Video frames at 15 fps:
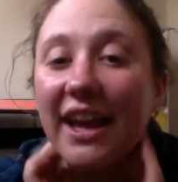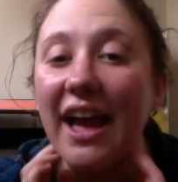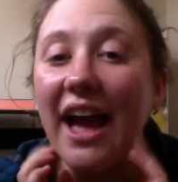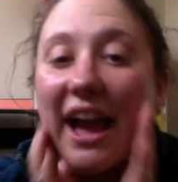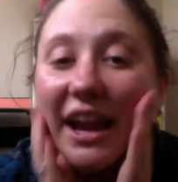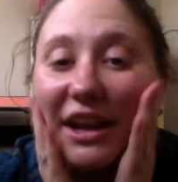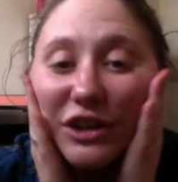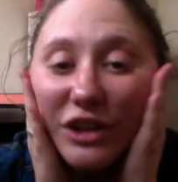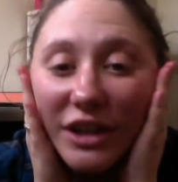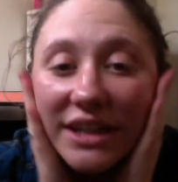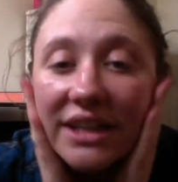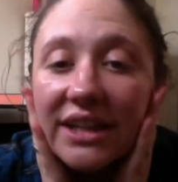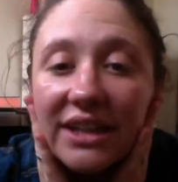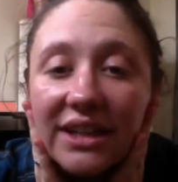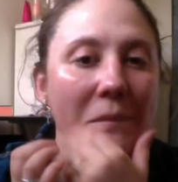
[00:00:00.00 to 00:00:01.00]

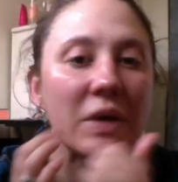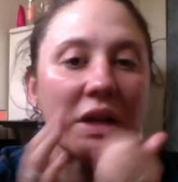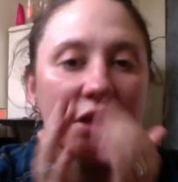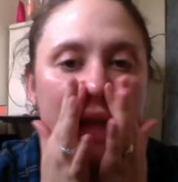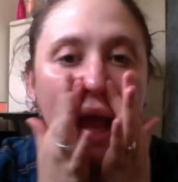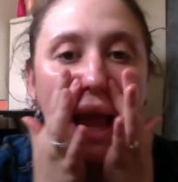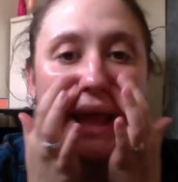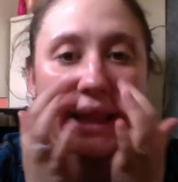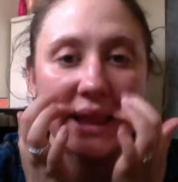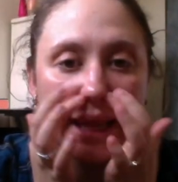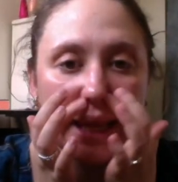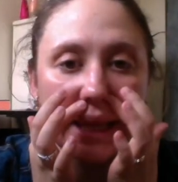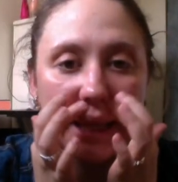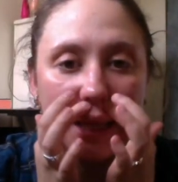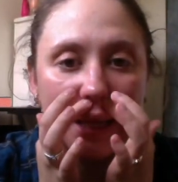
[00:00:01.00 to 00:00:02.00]
hydrating, which I
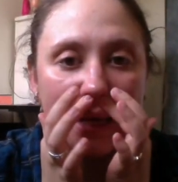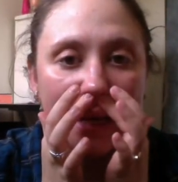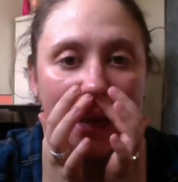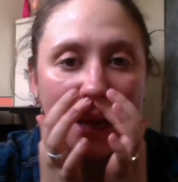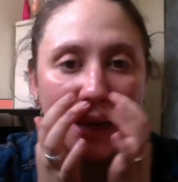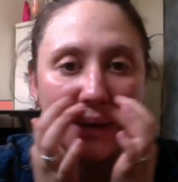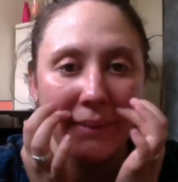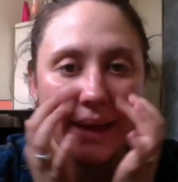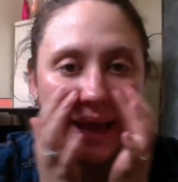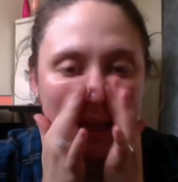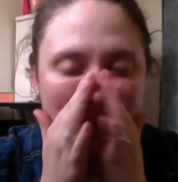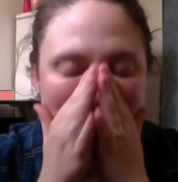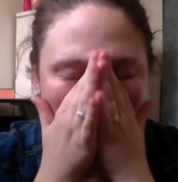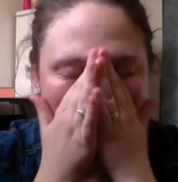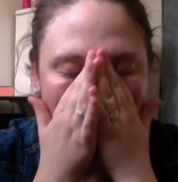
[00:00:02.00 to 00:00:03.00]
like in a night
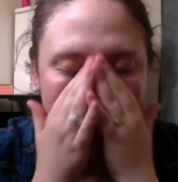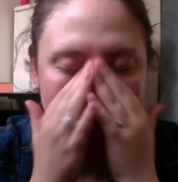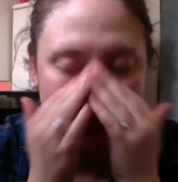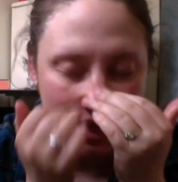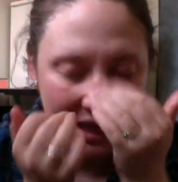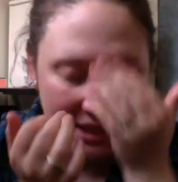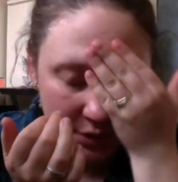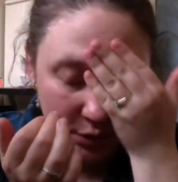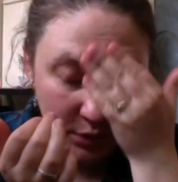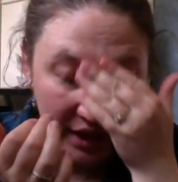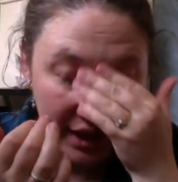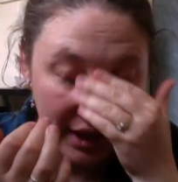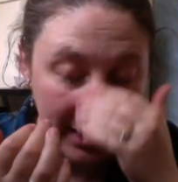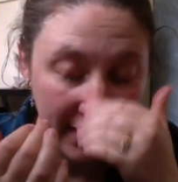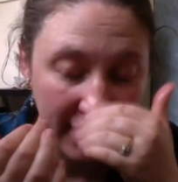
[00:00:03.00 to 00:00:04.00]
mask, because that's
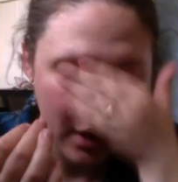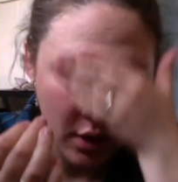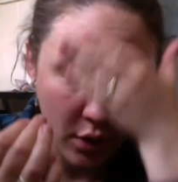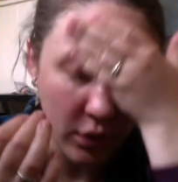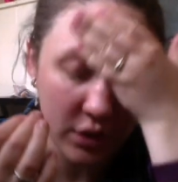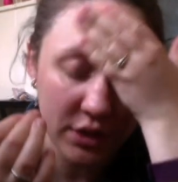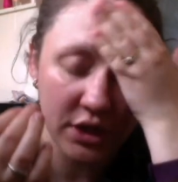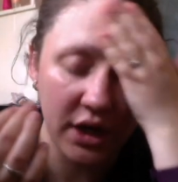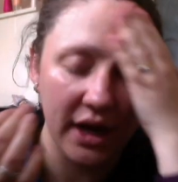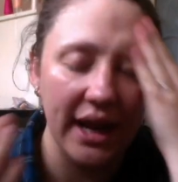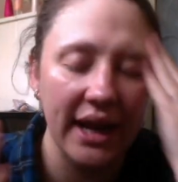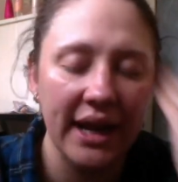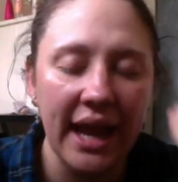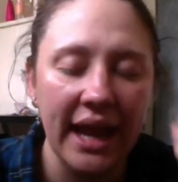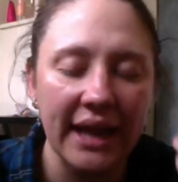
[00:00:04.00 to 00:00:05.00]
when, or sorry,
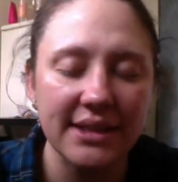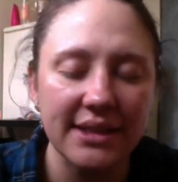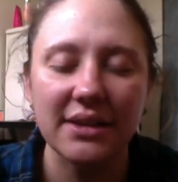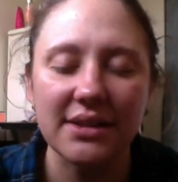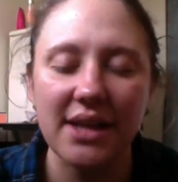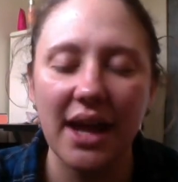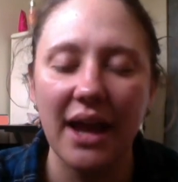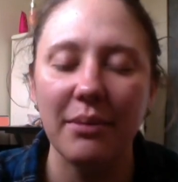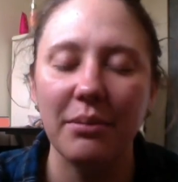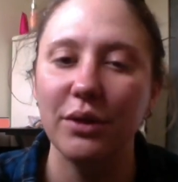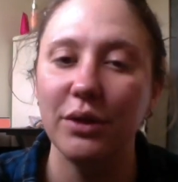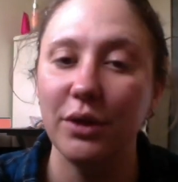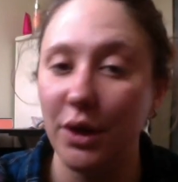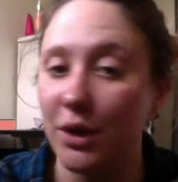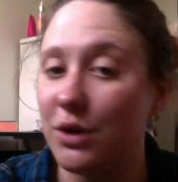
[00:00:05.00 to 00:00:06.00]
a nighttime
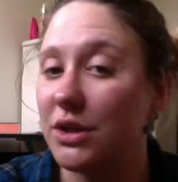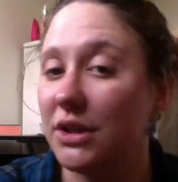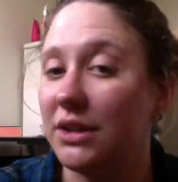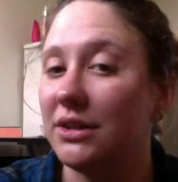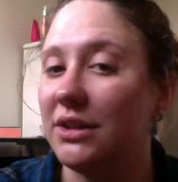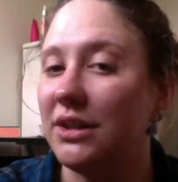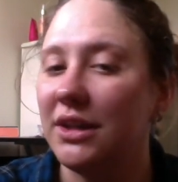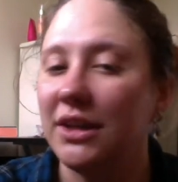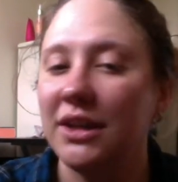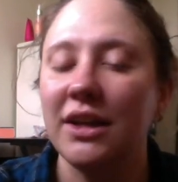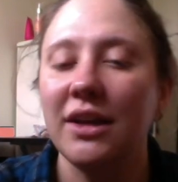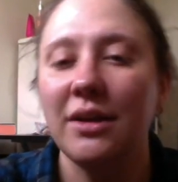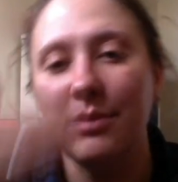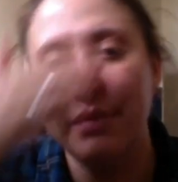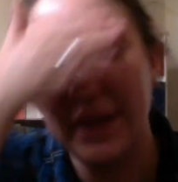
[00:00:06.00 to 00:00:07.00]
lotion,
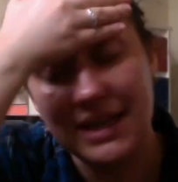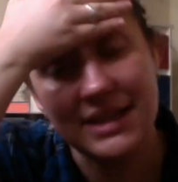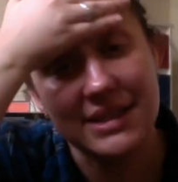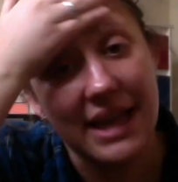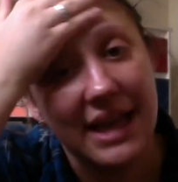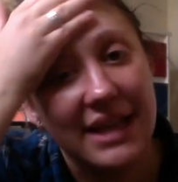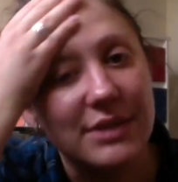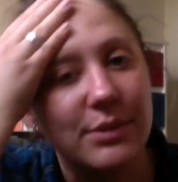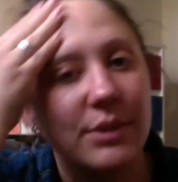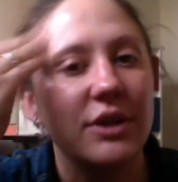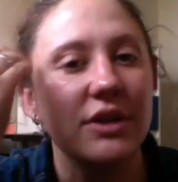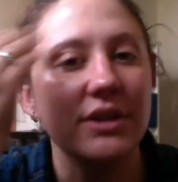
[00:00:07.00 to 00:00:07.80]
because that's when your